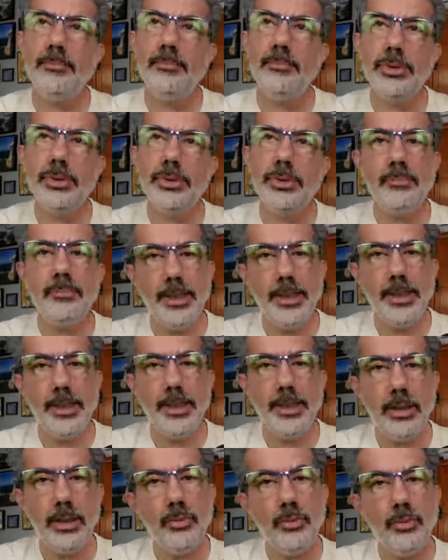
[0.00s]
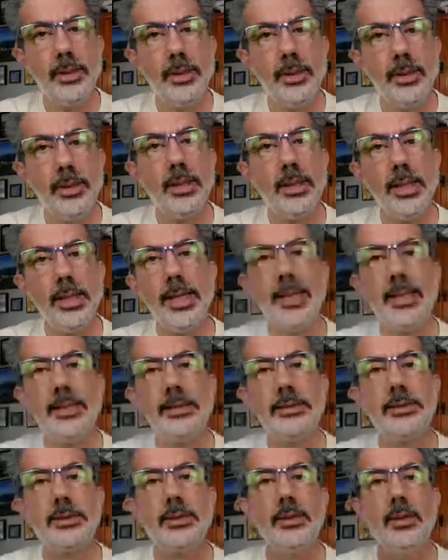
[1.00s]
trip planning with our
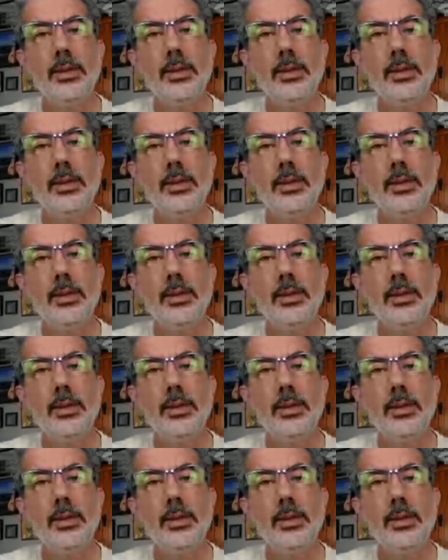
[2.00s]
clients